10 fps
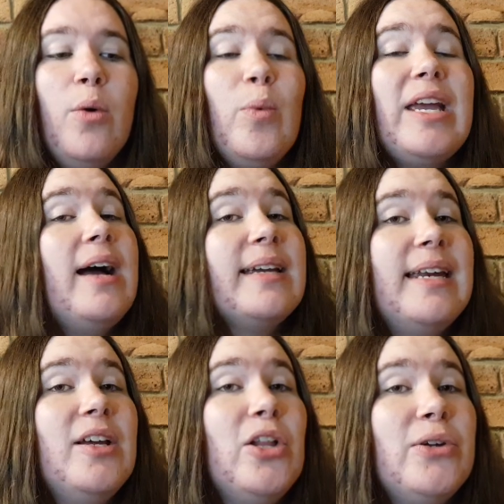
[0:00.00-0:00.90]
We are
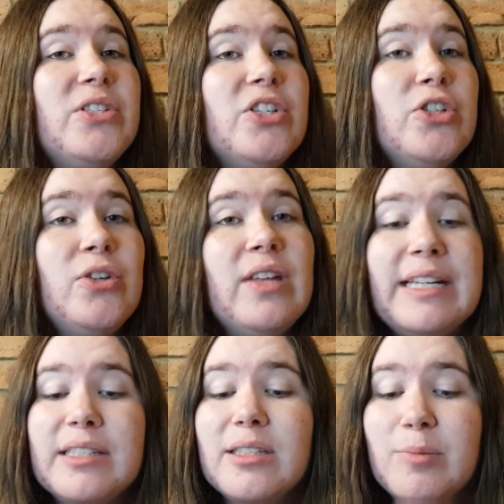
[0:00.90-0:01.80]
getting close to
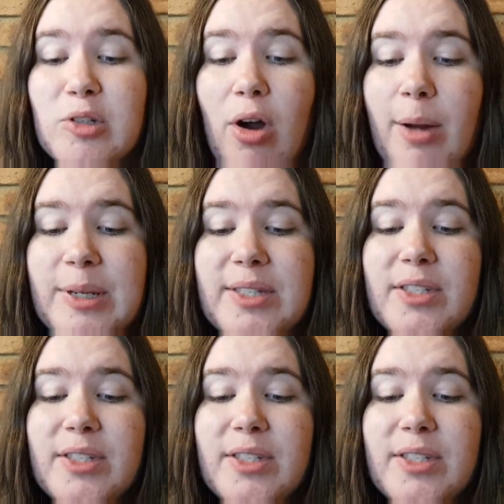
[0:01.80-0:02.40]
2,000 subscribers.